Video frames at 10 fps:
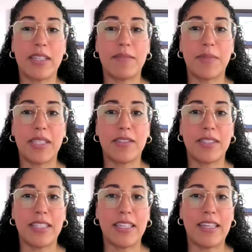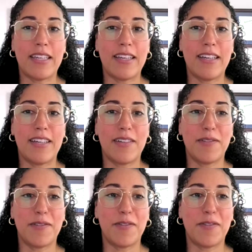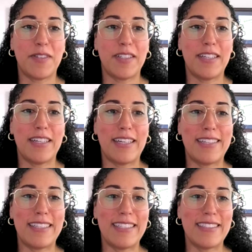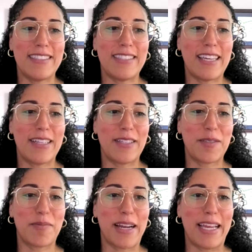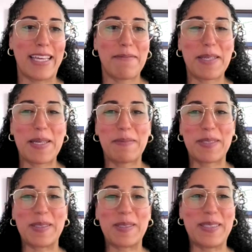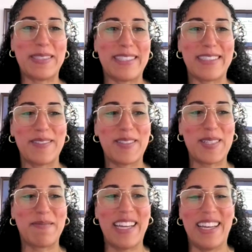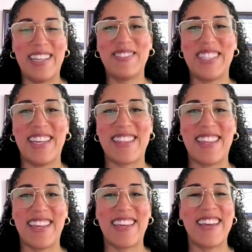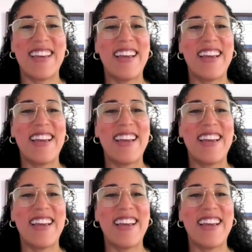am guilty of needing to take a little break. It becomes a little addictive sometimes, I think.